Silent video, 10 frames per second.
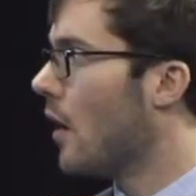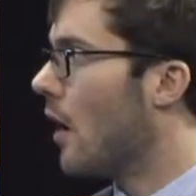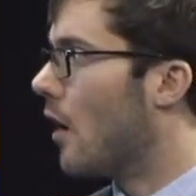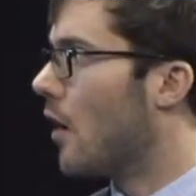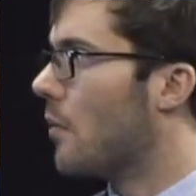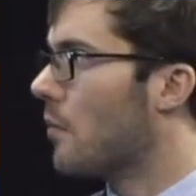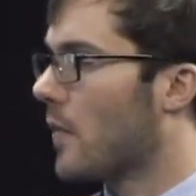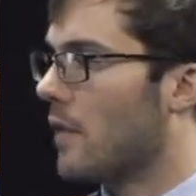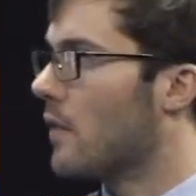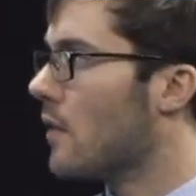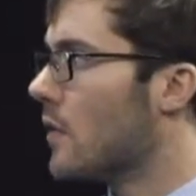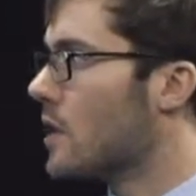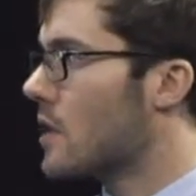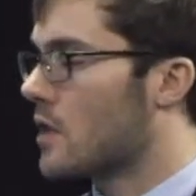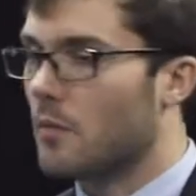And
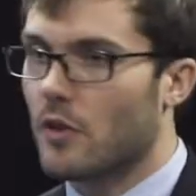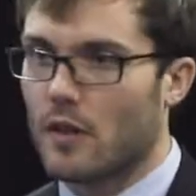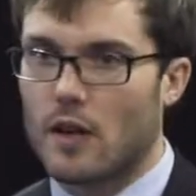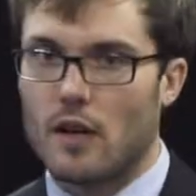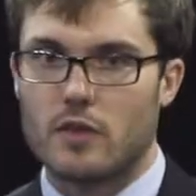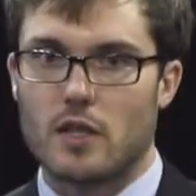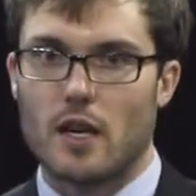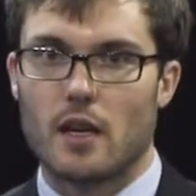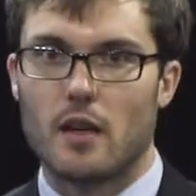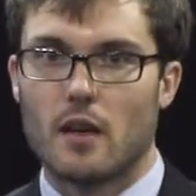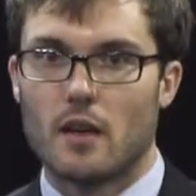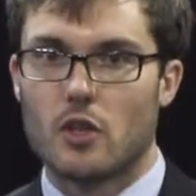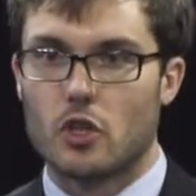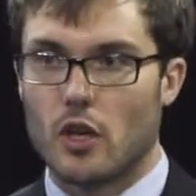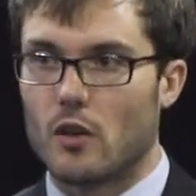this is something that FDA
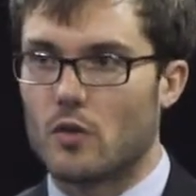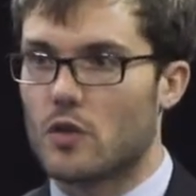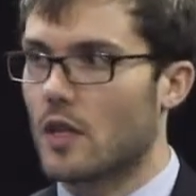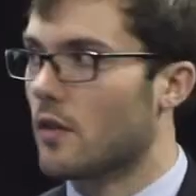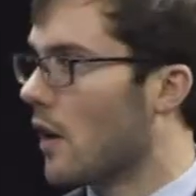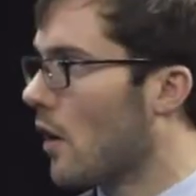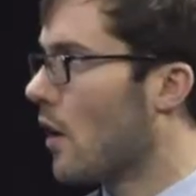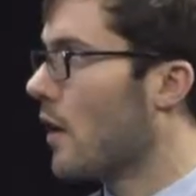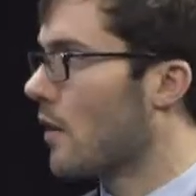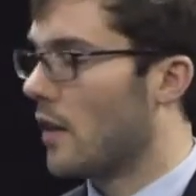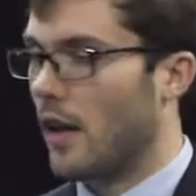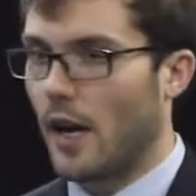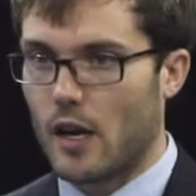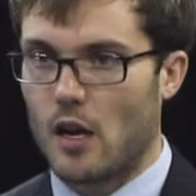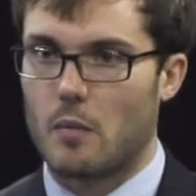shows in their
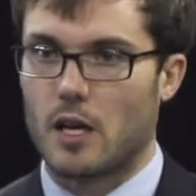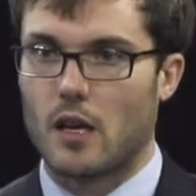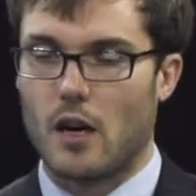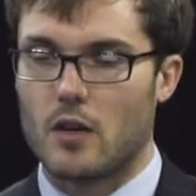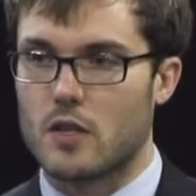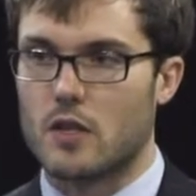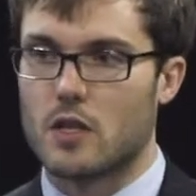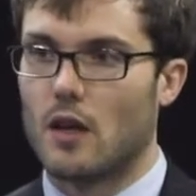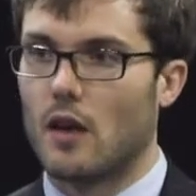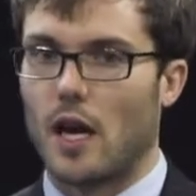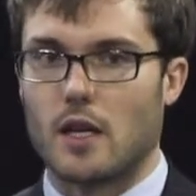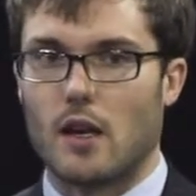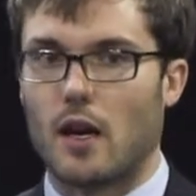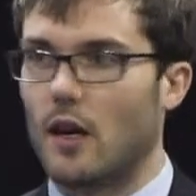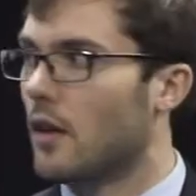economic analysis.
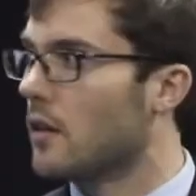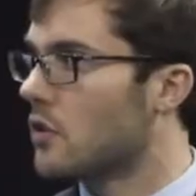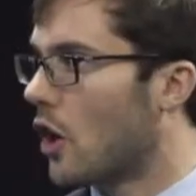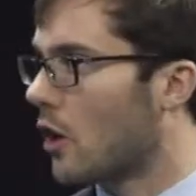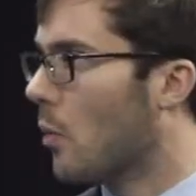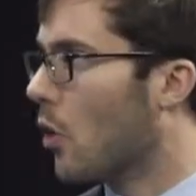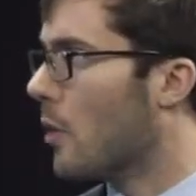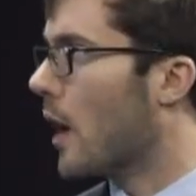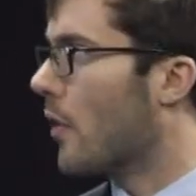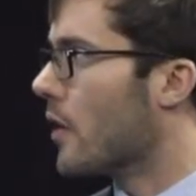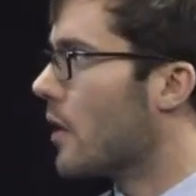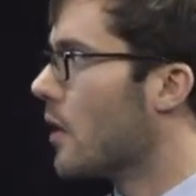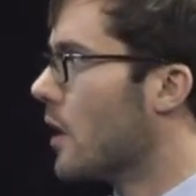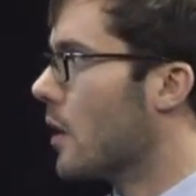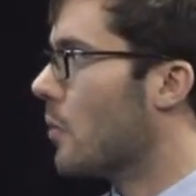I talk more about the
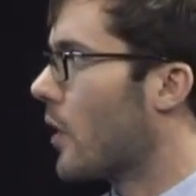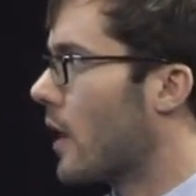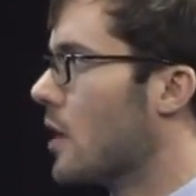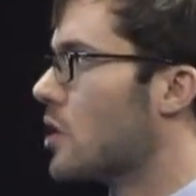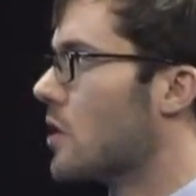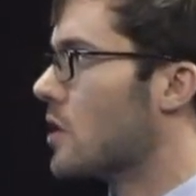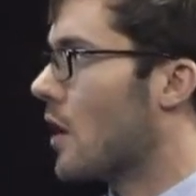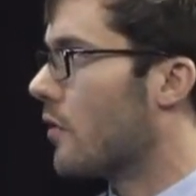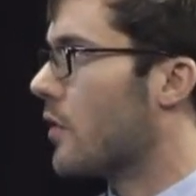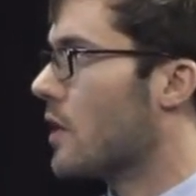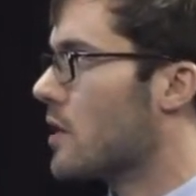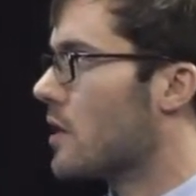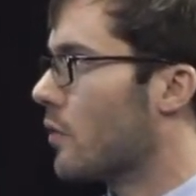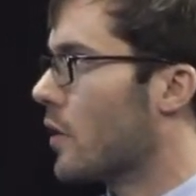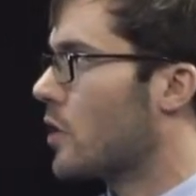implications of these
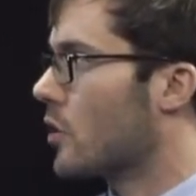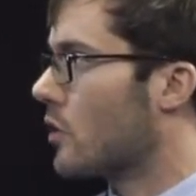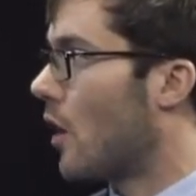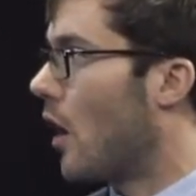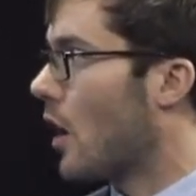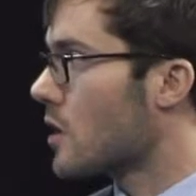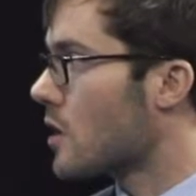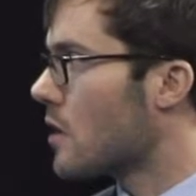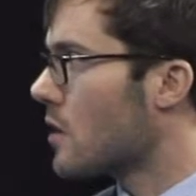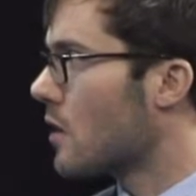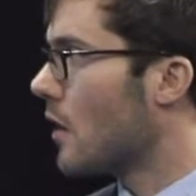differential costs.